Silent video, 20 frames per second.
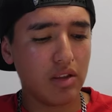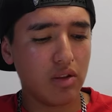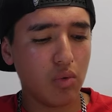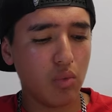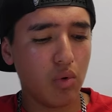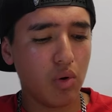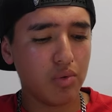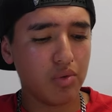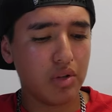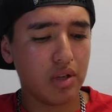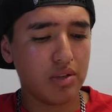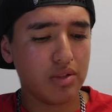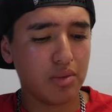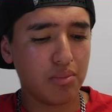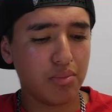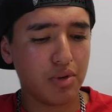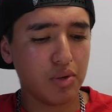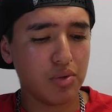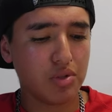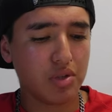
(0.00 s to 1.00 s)
You won't need to
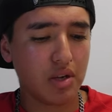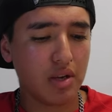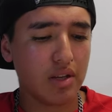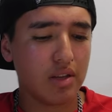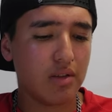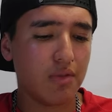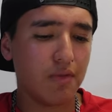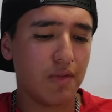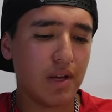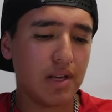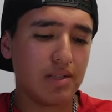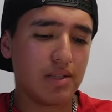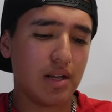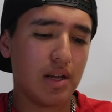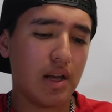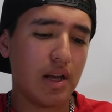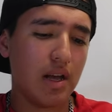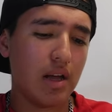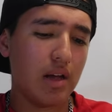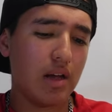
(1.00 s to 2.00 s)
boost your interface
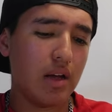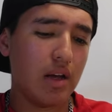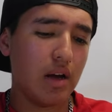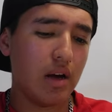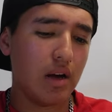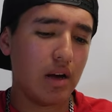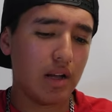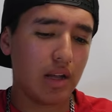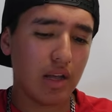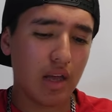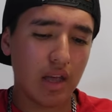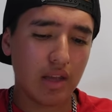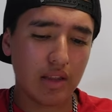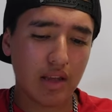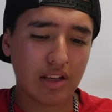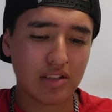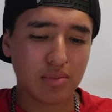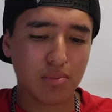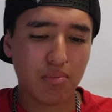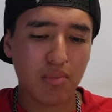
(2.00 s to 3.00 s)
uh, gain
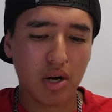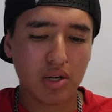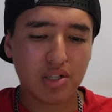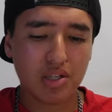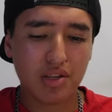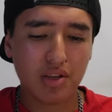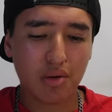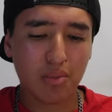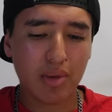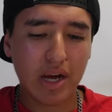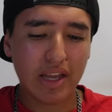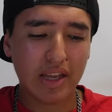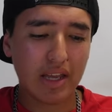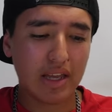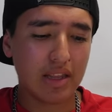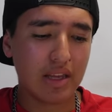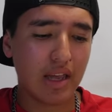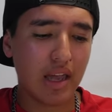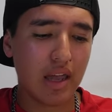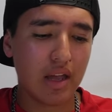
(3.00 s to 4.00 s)
as much, thereby
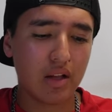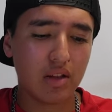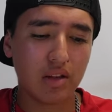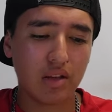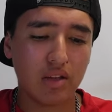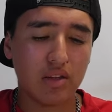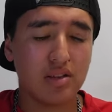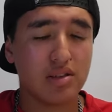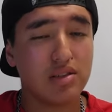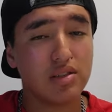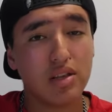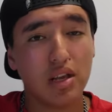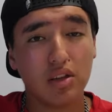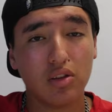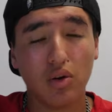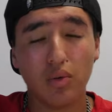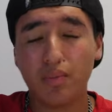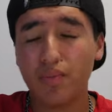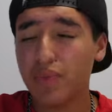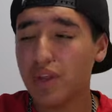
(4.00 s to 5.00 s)
getting a cleaner
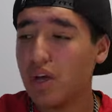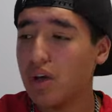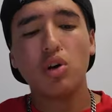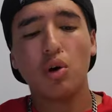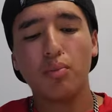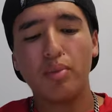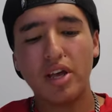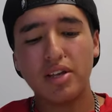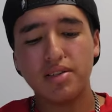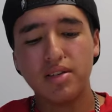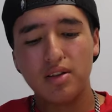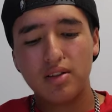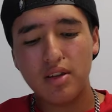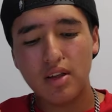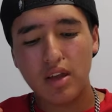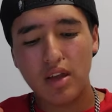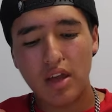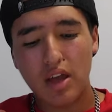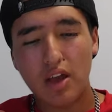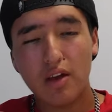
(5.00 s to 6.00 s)
signal. So
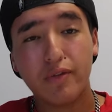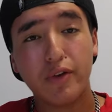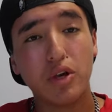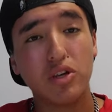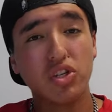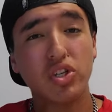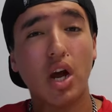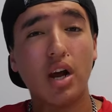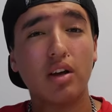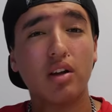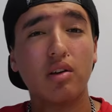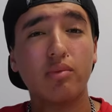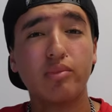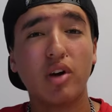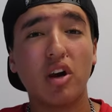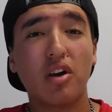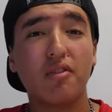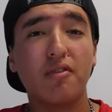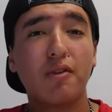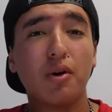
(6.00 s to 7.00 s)
basically, if your
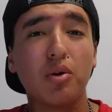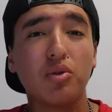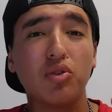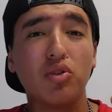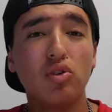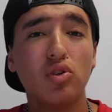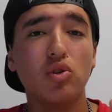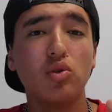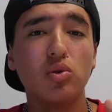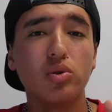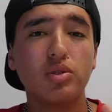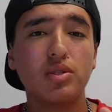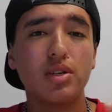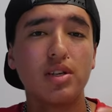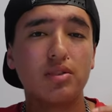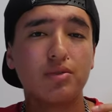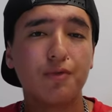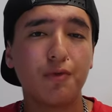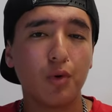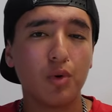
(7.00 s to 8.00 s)
shotgun microphone
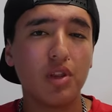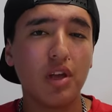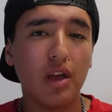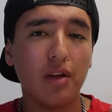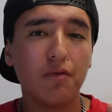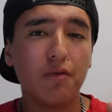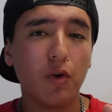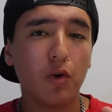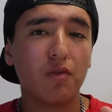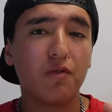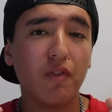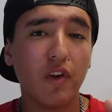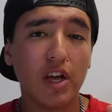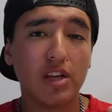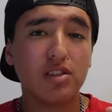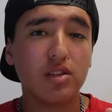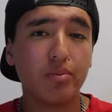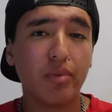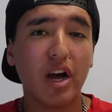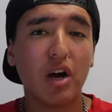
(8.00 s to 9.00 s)
uses forty-eight
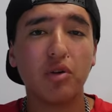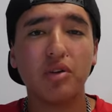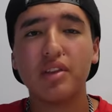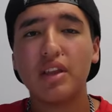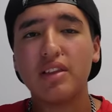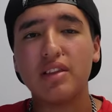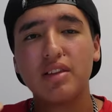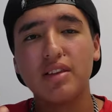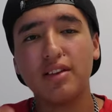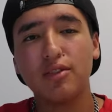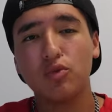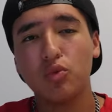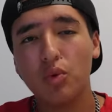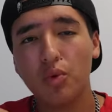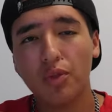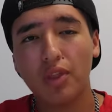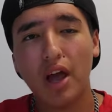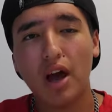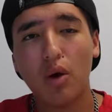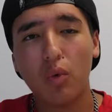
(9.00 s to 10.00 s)
volt phantom power, then
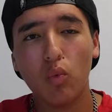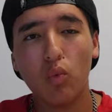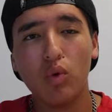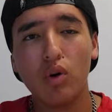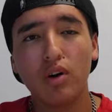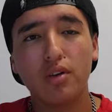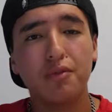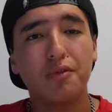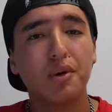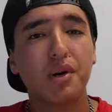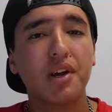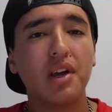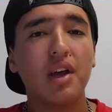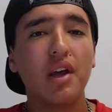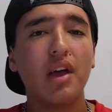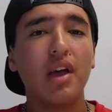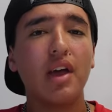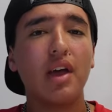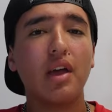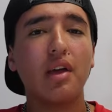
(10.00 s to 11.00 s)
this will not work
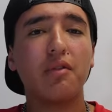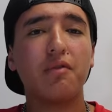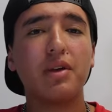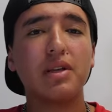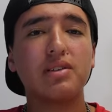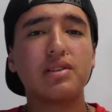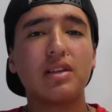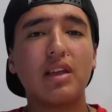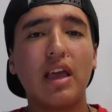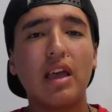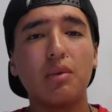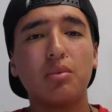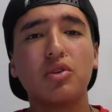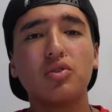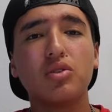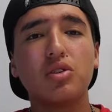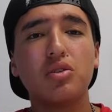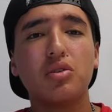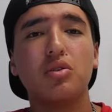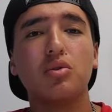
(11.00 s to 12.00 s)
for it. If it's
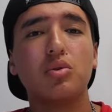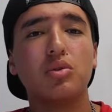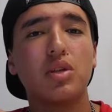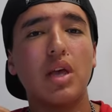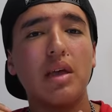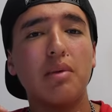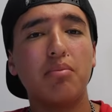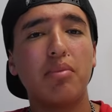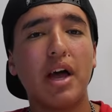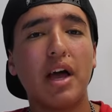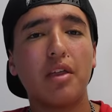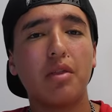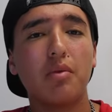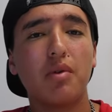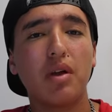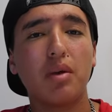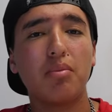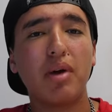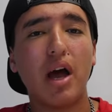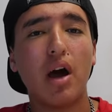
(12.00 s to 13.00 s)
able to use a
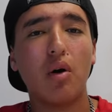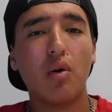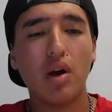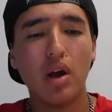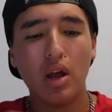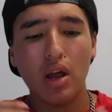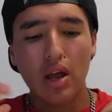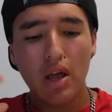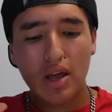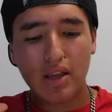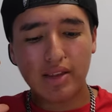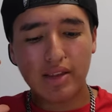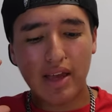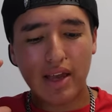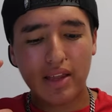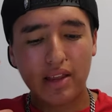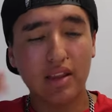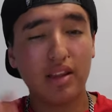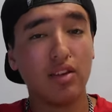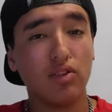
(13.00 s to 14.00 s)
battery power,
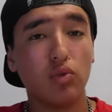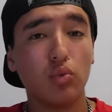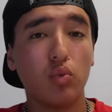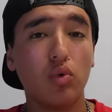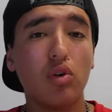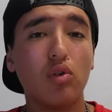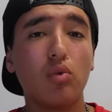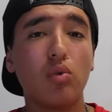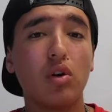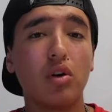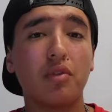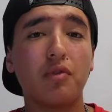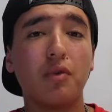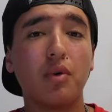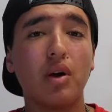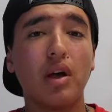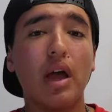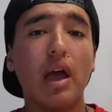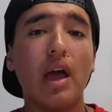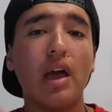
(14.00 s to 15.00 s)
then this will
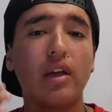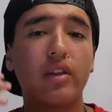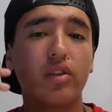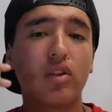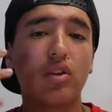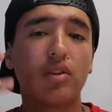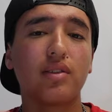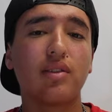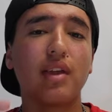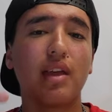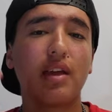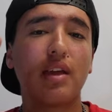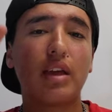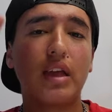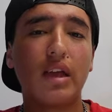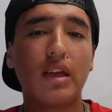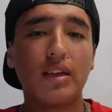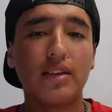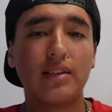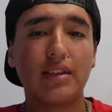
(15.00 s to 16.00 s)
work for it. And good
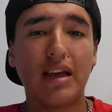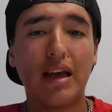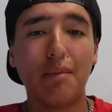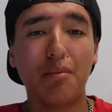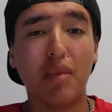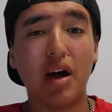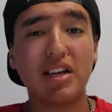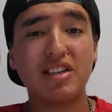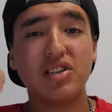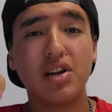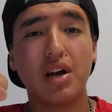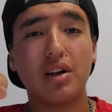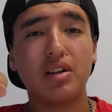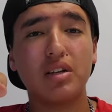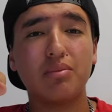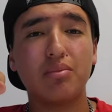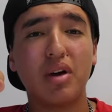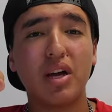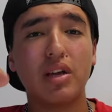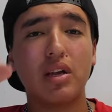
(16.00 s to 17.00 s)
thing is that my
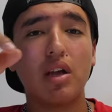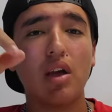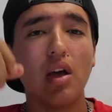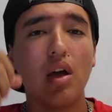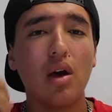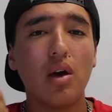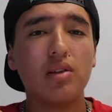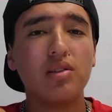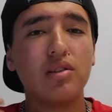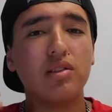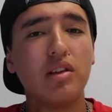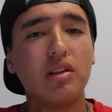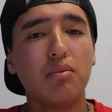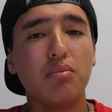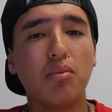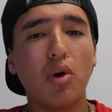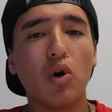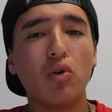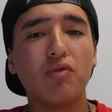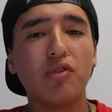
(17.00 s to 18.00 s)
shotgun mic,
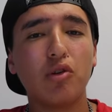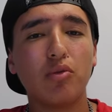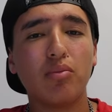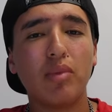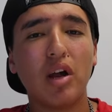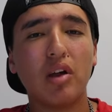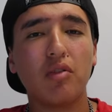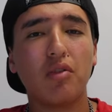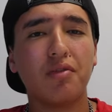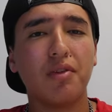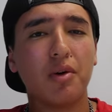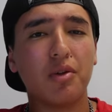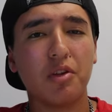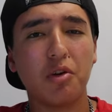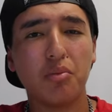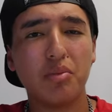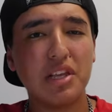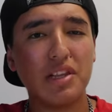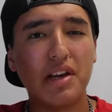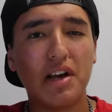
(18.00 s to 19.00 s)
the Movo
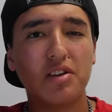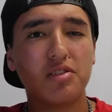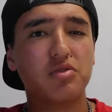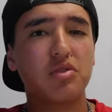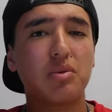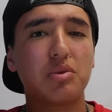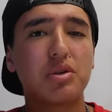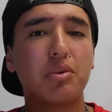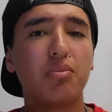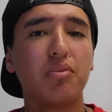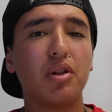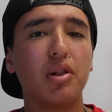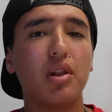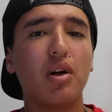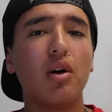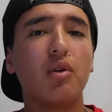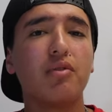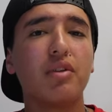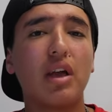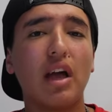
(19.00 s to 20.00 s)
microphone, it'll be down in the description
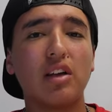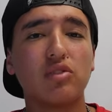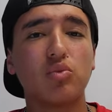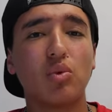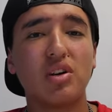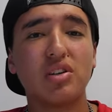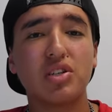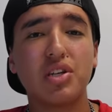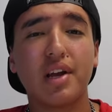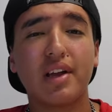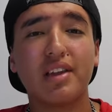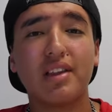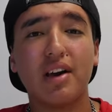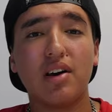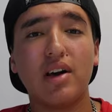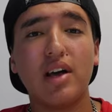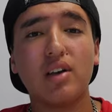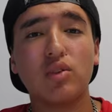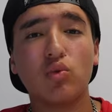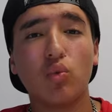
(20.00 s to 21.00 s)
below if you guys want to
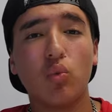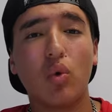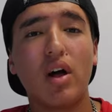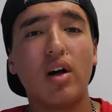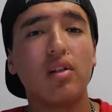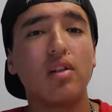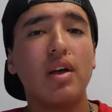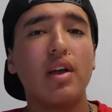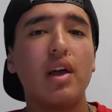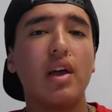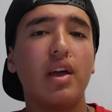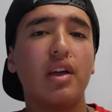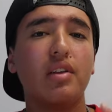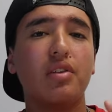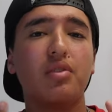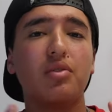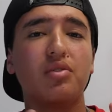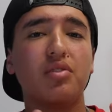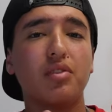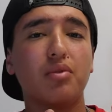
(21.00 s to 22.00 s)
check it out as well.
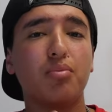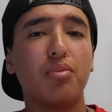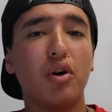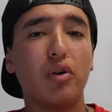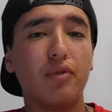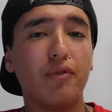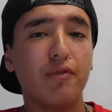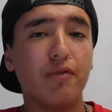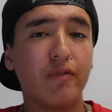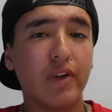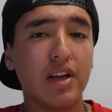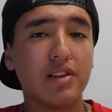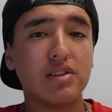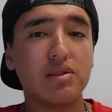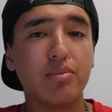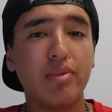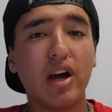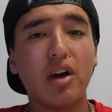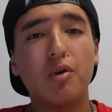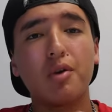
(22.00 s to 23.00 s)
It uses both
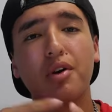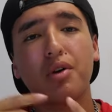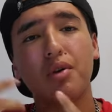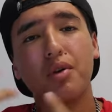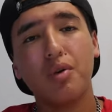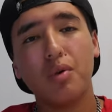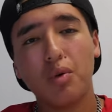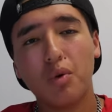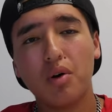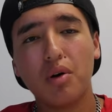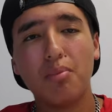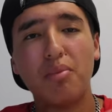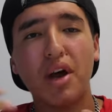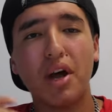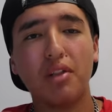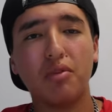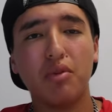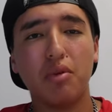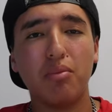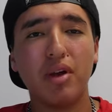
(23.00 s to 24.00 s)
phantom power
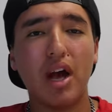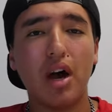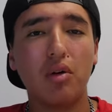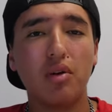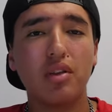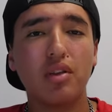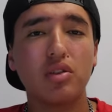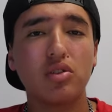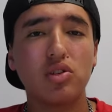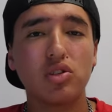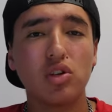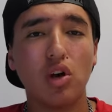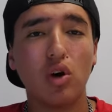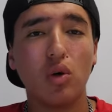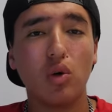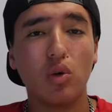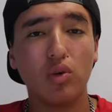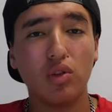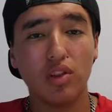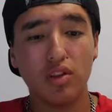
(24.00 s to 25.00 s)
or battery power,
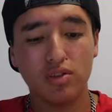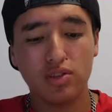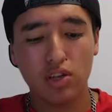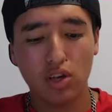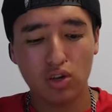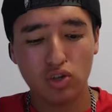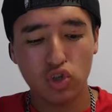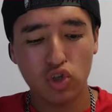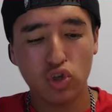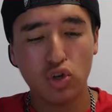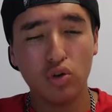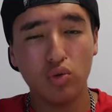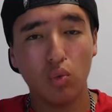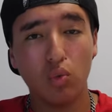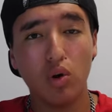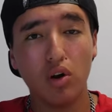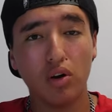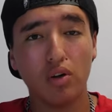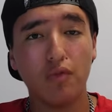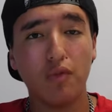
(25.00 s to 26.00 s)
so this
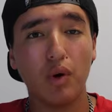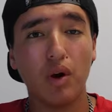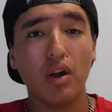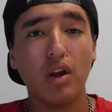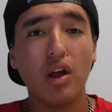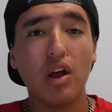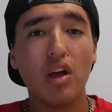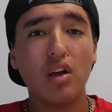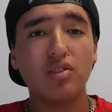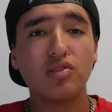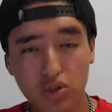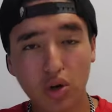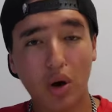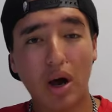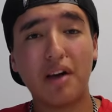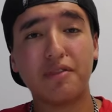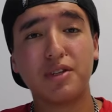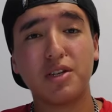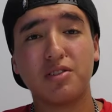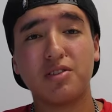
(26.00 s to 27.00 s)
should work for it.
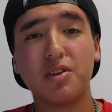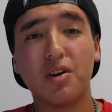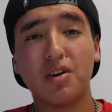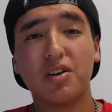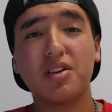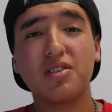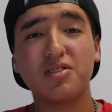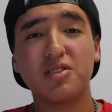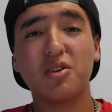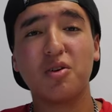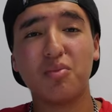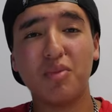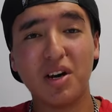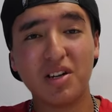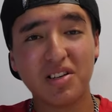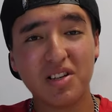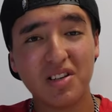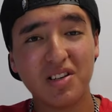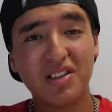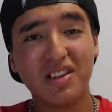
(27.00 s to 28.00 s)
So after talking
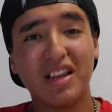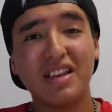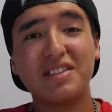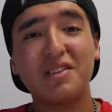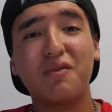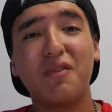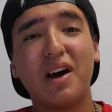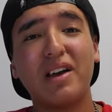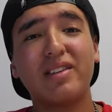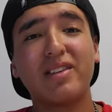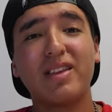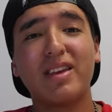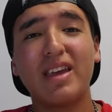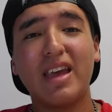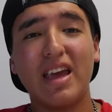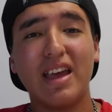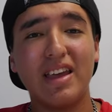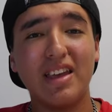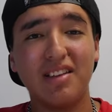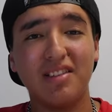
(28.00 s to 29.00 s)
so much, let's
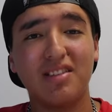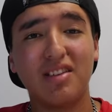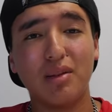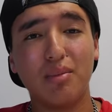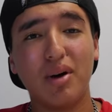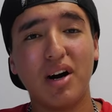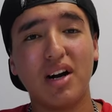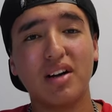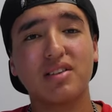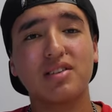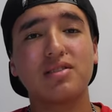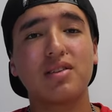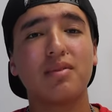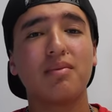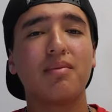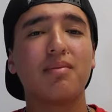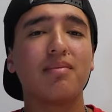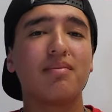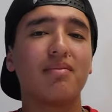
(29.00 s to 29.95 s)
finally get into the box.